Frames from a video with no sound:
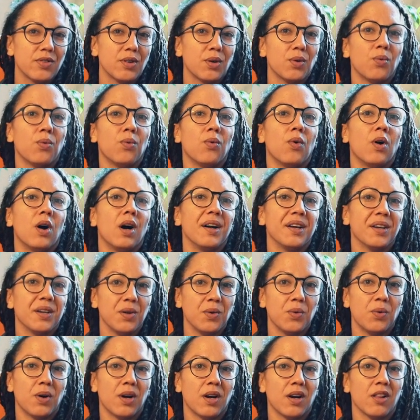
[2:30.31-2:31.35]
for what
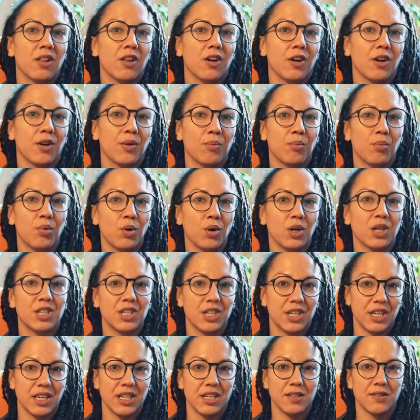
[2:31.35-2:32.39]
you want to learn
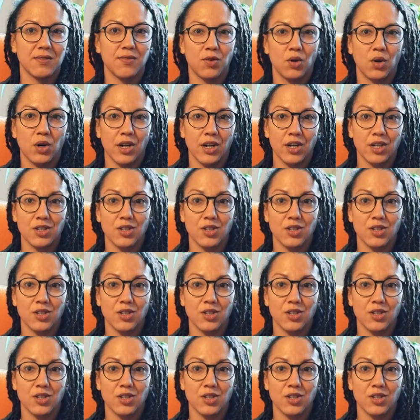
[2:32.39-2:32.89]
Portuguese for.